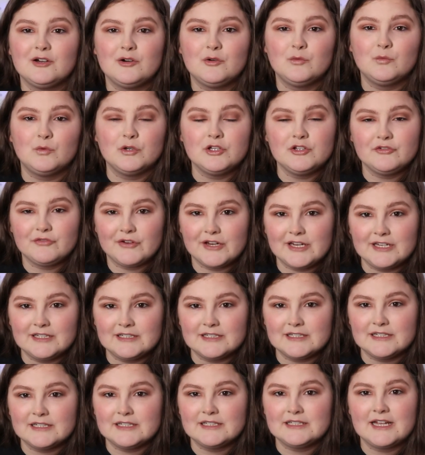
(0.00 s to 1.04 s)
what you're
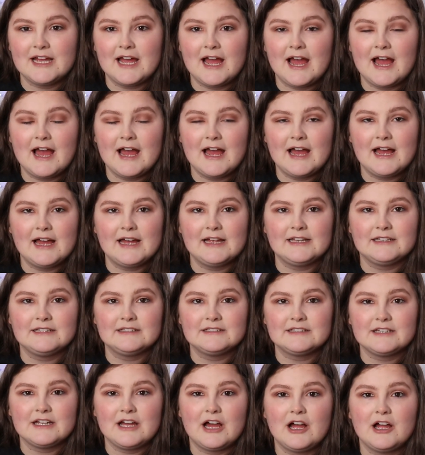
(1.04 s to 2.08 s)
reading, and
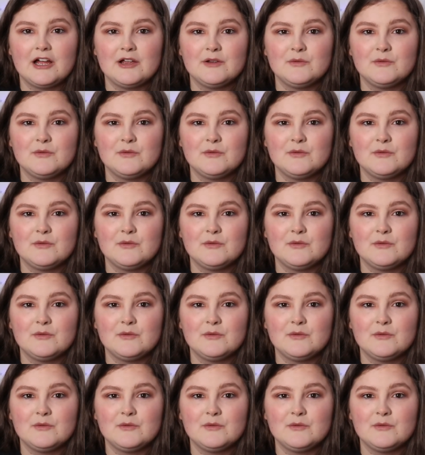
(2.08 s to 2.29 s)
I